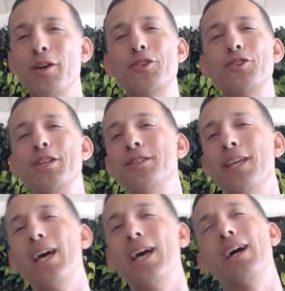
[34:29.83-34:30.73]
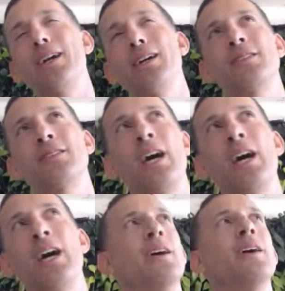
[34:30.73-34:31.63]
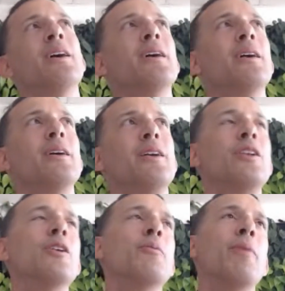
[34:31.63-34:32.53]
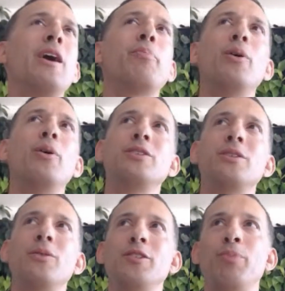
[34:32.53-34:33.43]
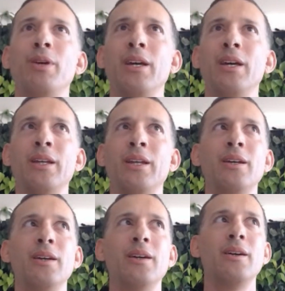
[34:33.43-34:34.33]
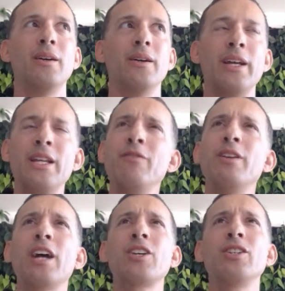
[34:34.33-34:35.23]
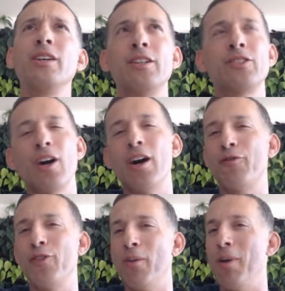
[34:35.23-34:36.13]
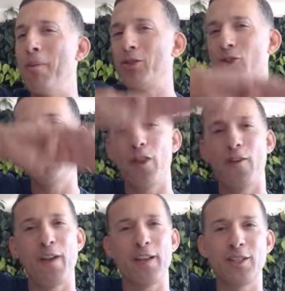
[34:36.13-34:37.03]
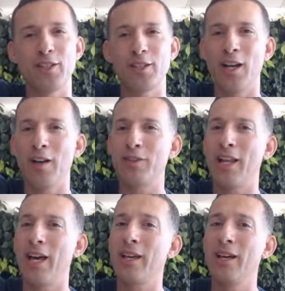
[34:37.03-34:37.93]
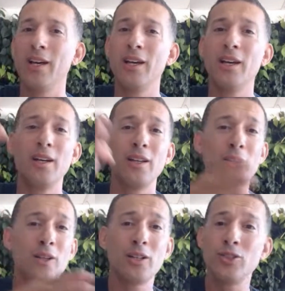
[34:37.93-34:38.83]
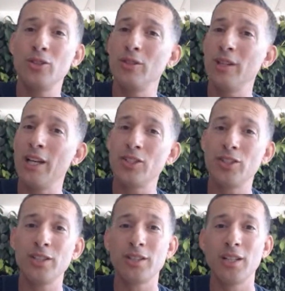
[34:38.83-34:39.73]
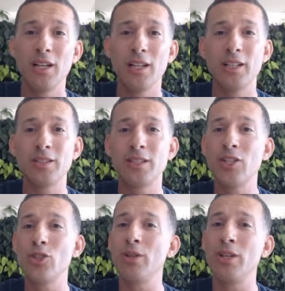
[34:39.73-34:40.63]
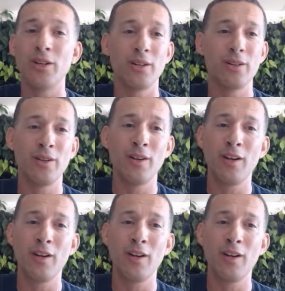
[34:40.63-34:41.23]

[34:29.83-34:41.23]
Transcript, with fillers: interesting you say that because like, you know, my approach has always been, and even actually, it's gone from I'm gonna tell you all the fancy stuff to like, look, dude, let's just let's get you here. You know what I